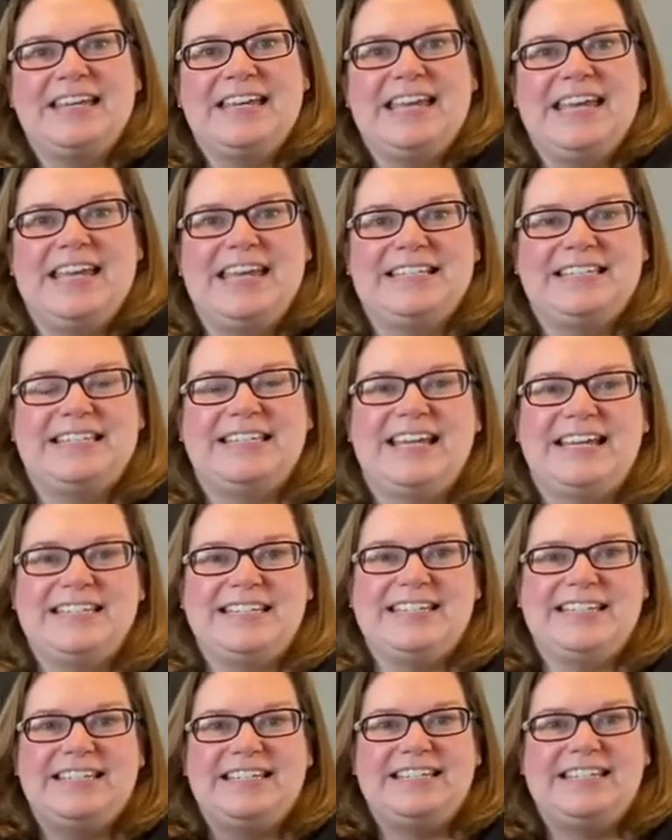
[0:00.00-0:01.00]
It's
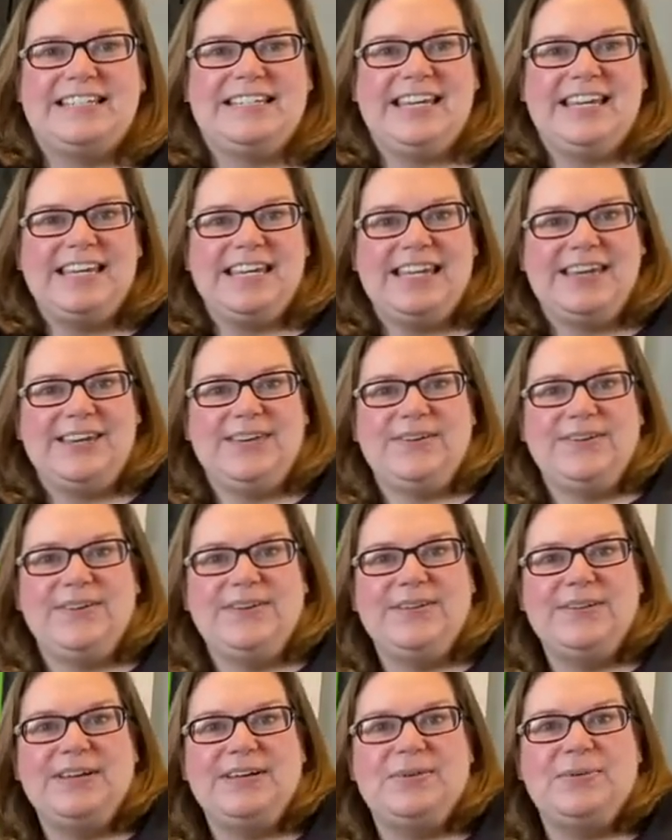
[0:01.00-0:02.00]
nice to see
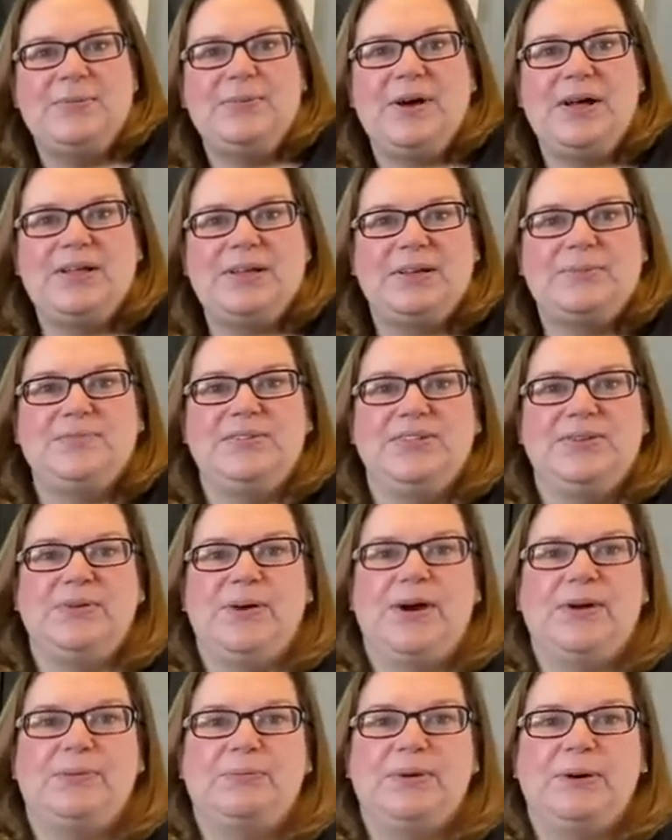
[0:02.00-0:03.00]
you. Welcome to
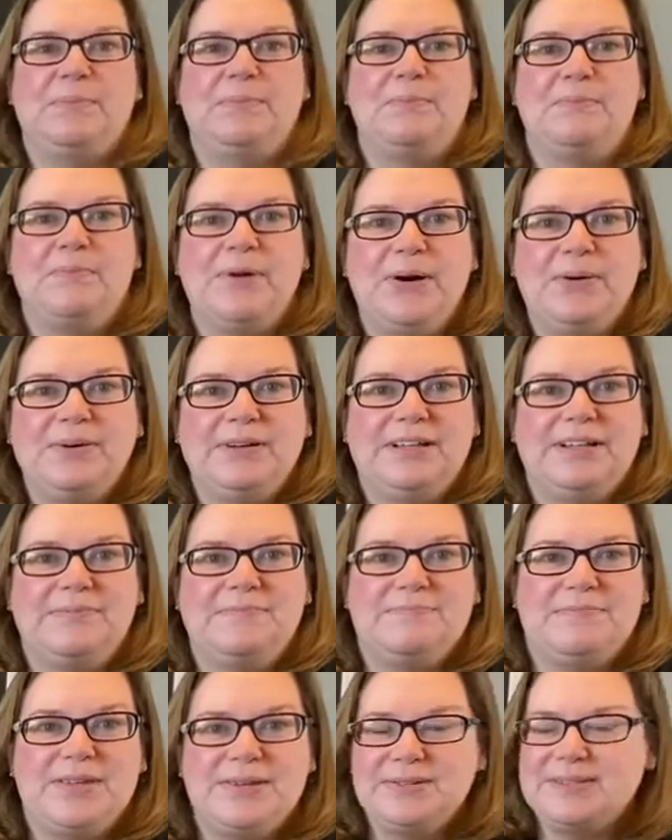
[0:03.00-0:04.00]
our remote
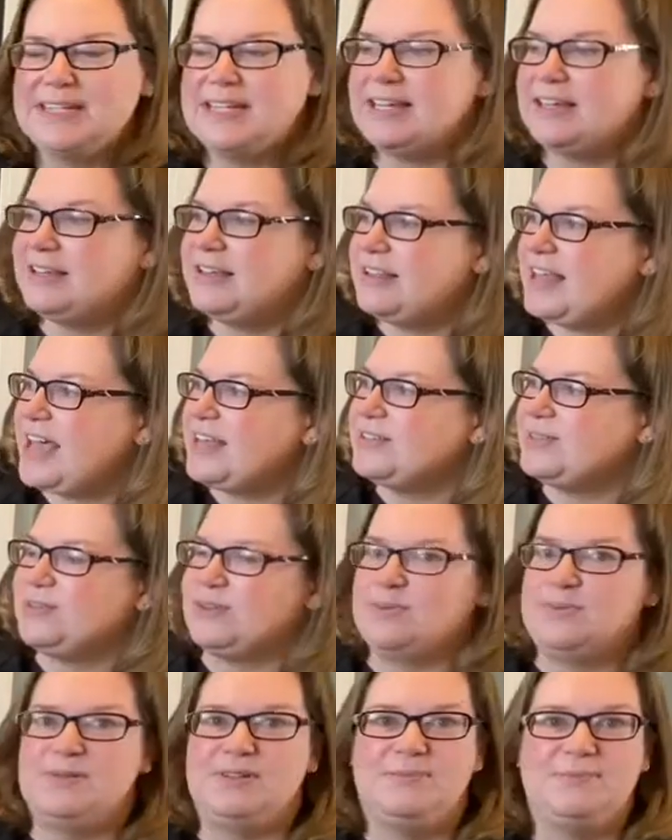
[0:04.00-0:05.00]
music
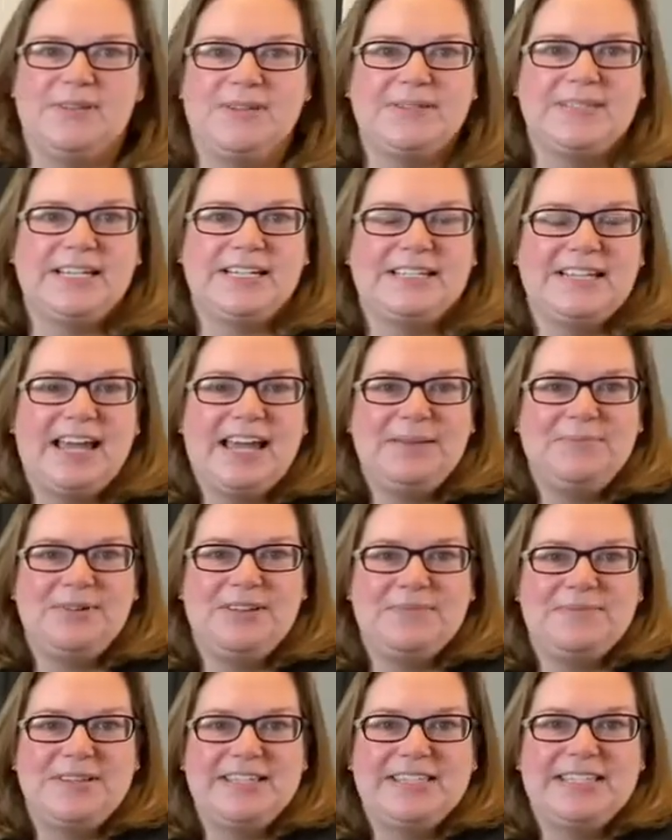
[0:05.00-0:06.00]
classroom with Music Time with
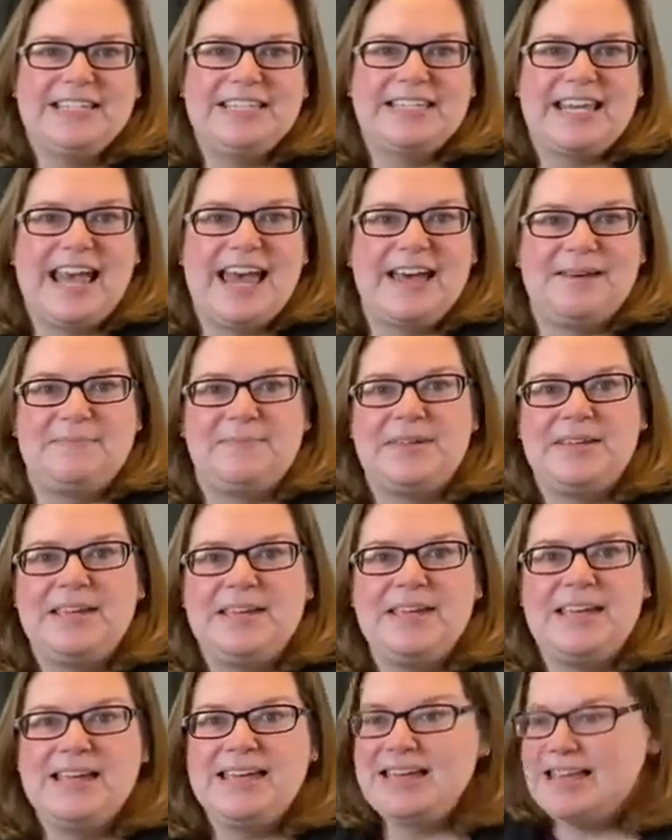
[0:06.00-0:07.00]
Mrs. M.
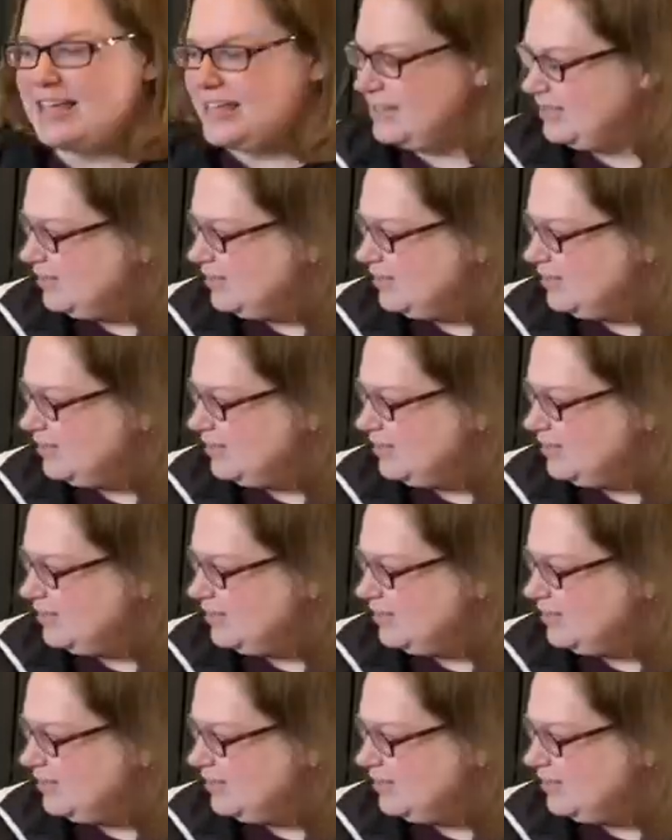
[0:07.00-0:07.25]
As